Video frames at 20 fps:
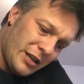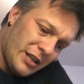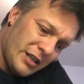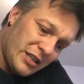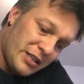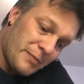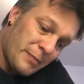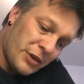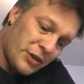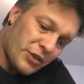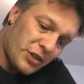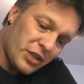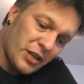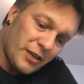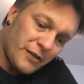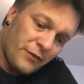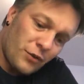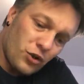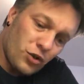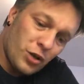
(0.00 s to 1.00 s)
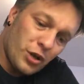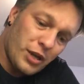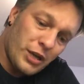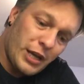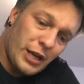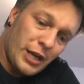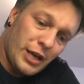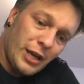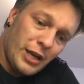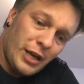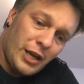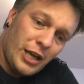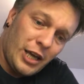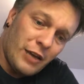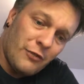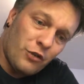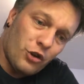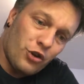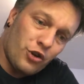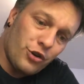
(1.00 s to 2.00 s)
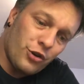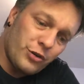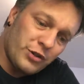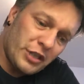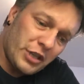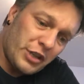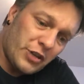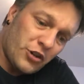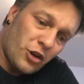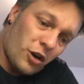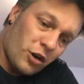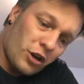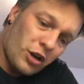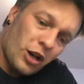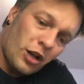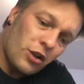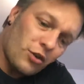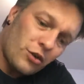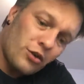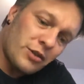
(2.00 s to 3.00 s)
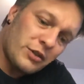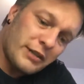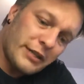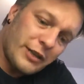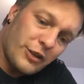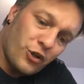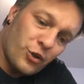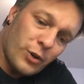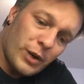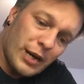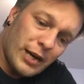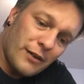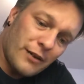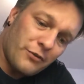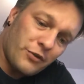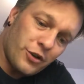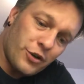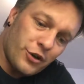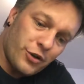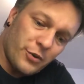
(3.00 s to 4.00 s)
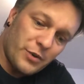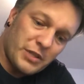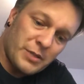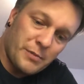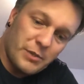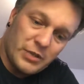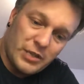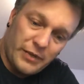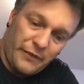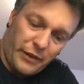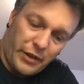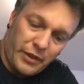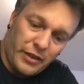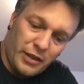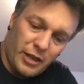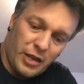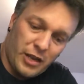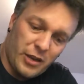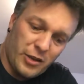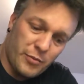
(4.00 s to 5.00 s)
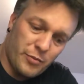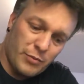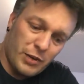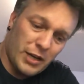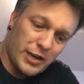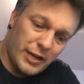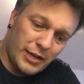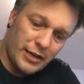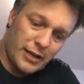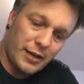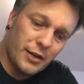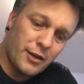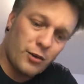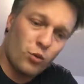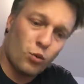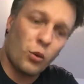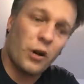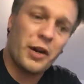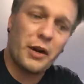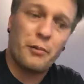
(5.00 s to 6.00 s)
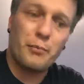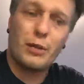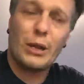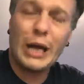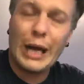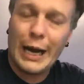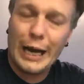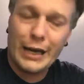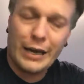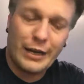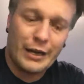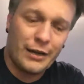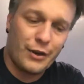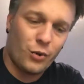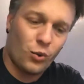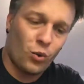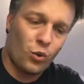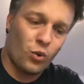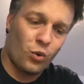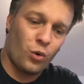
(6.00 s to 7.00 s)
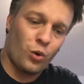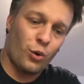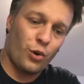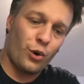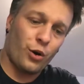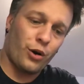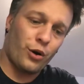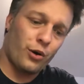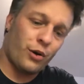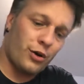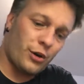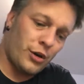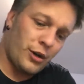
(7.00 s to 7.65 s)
especially if you're using dark colors and you have to do a specific theme like red and black or